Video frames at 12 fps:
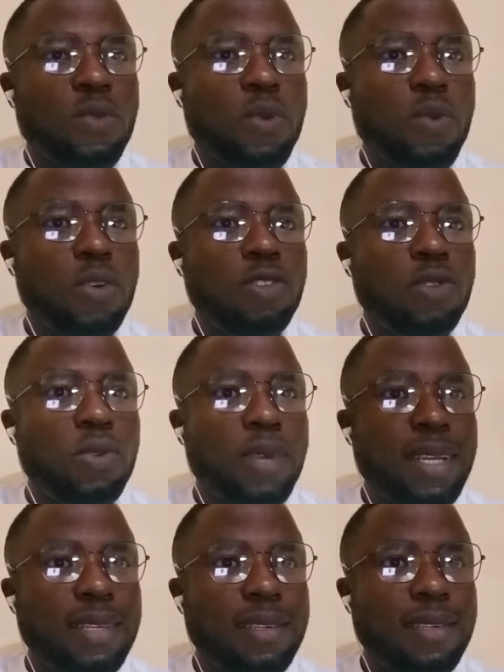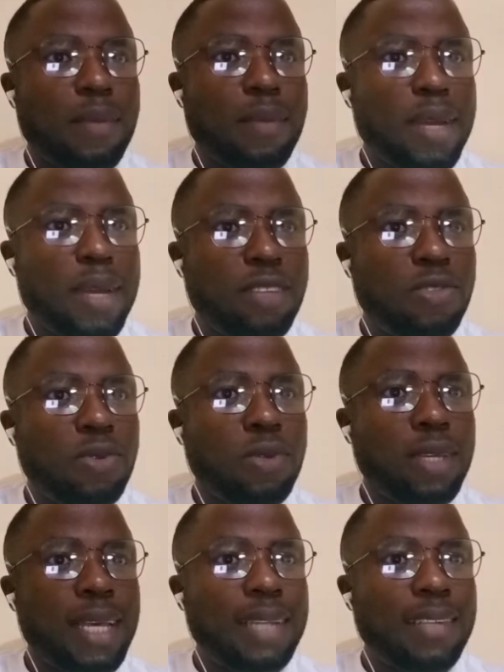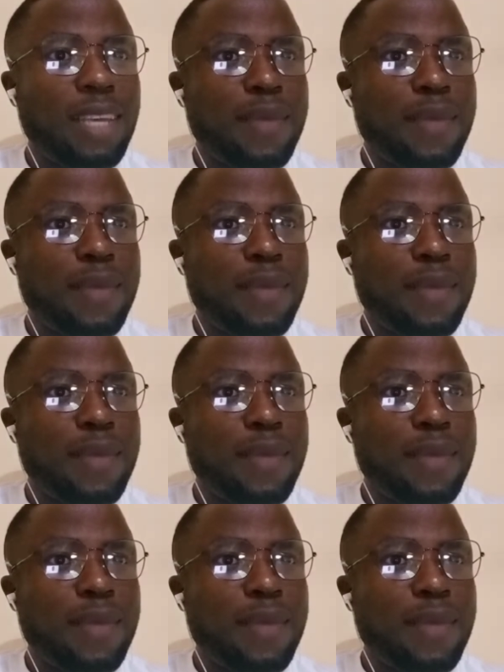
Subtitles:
We want to raise some money to get him